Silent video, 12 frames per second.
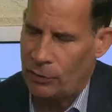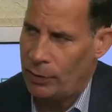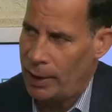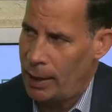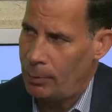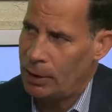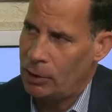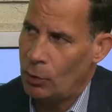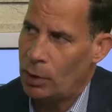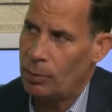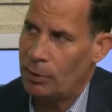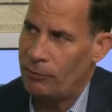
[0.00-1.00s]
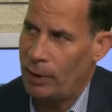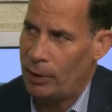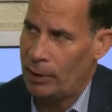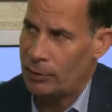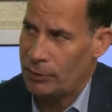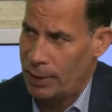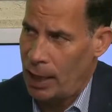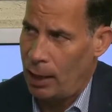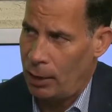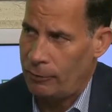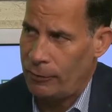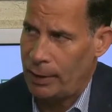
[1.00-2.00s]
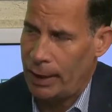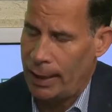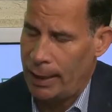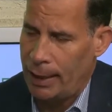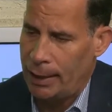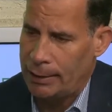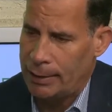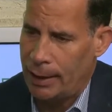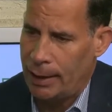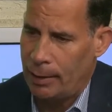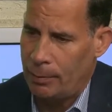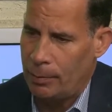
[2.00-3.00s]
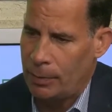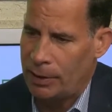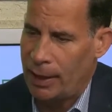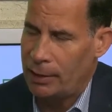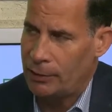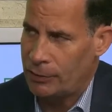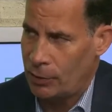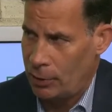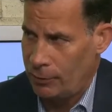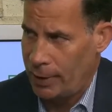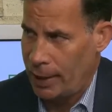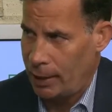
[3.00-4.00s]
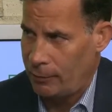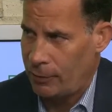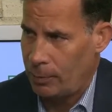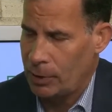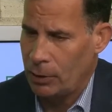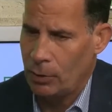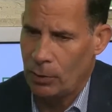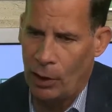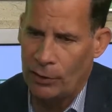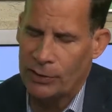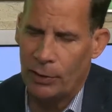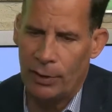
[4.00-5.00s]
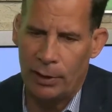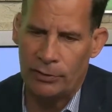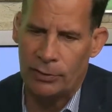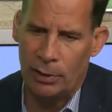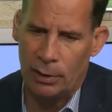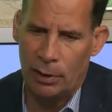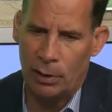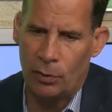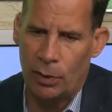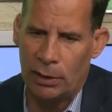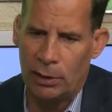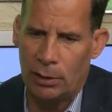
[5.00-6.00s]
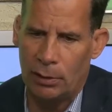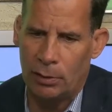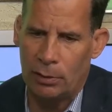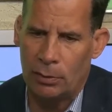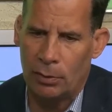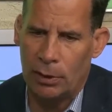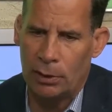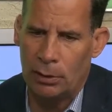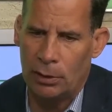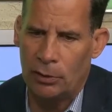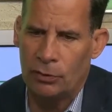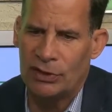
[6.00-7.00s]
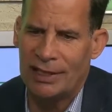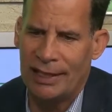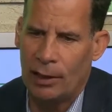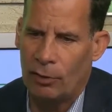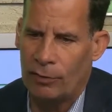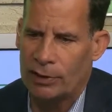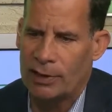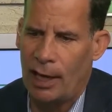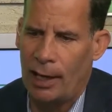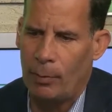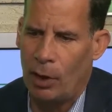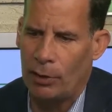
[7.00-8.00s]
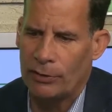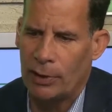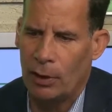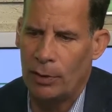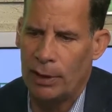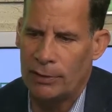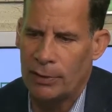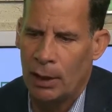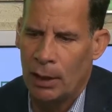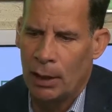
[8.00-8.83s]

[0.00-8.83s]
to them, and you want to be fair to yourself, and they deserve that from you. Also, there's what you see over time also is